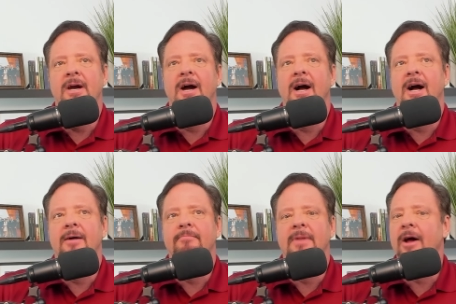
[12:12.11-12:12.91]

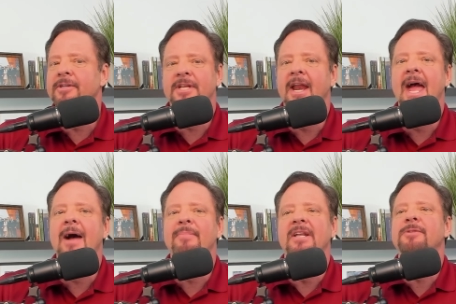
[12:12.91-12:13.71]
How does that happen?